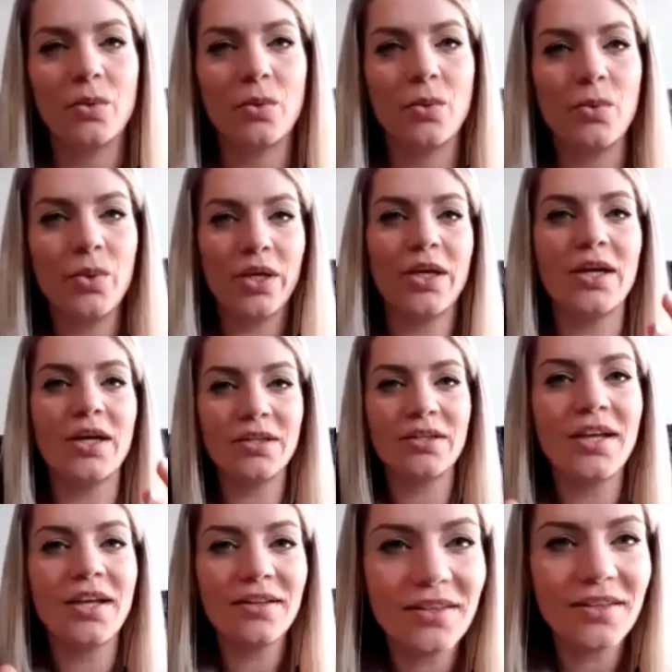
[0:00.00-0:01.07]
we are
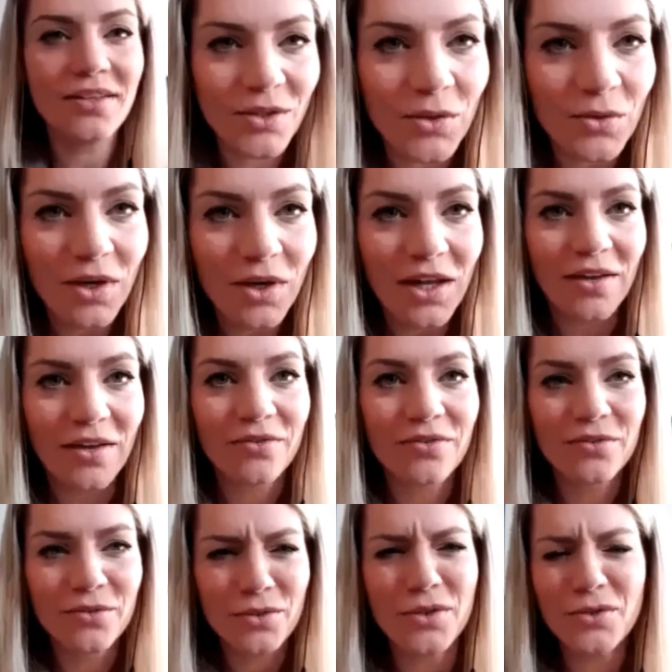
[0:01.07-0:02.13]
not the new life.
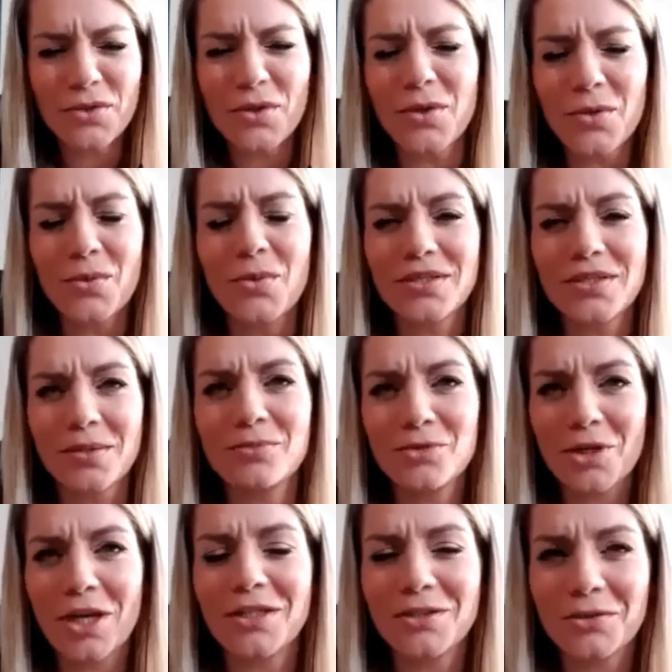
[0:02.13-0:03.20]
Do you know what I'm
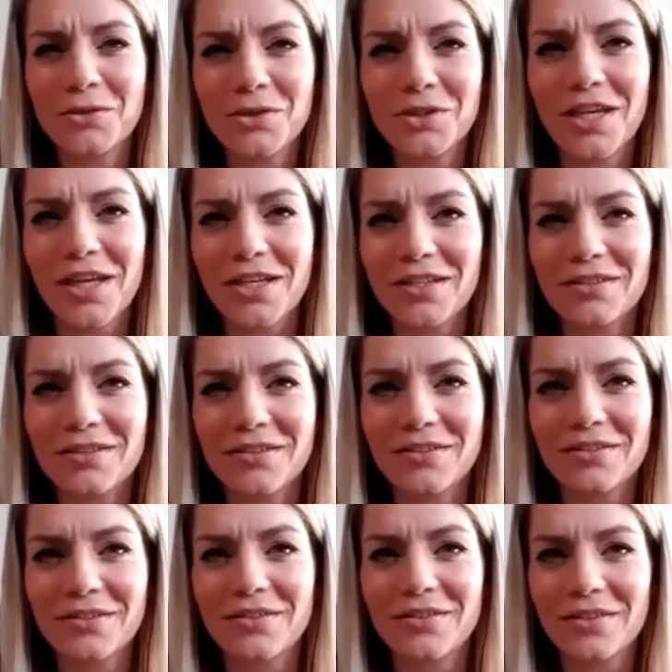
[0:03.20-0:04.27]
trying to say
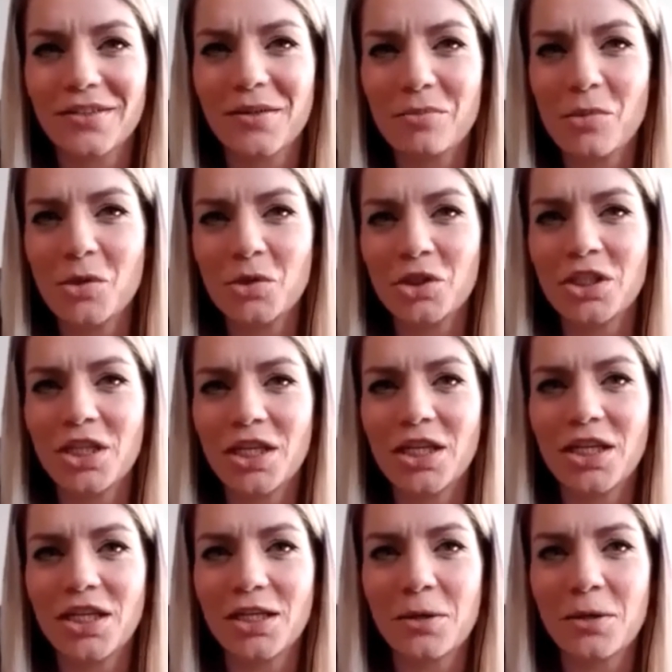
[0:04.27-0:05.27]
emotionally?